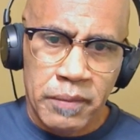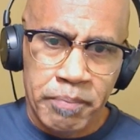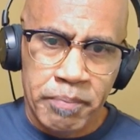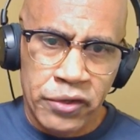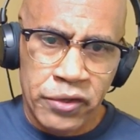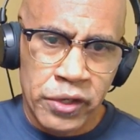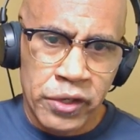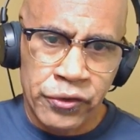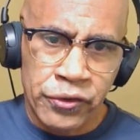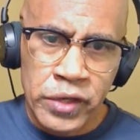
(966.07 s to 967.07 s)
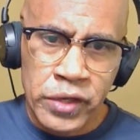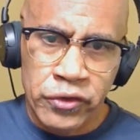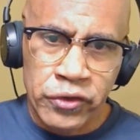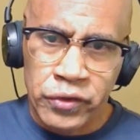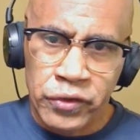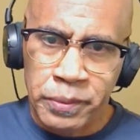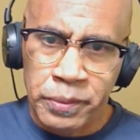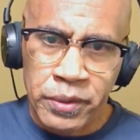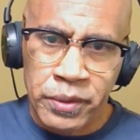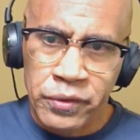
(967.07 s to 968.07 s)
My share screen just
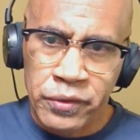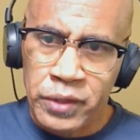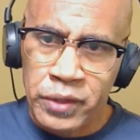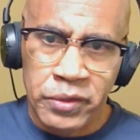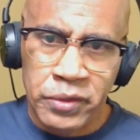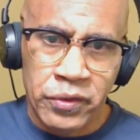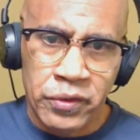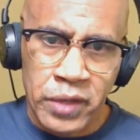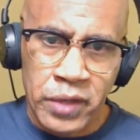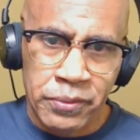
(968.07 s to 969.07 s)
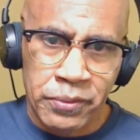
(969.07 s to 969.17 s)
disappeared. So let me stop.